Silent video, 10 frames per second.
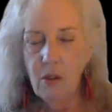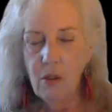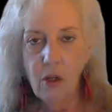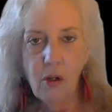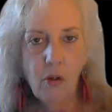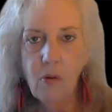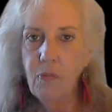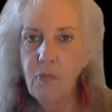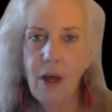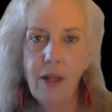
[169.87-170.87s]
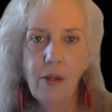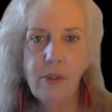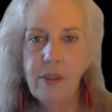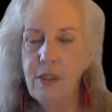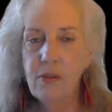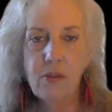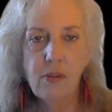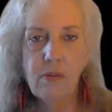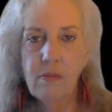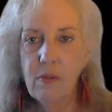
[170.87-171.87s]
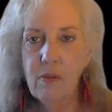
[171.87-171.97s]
you know, don't go following these.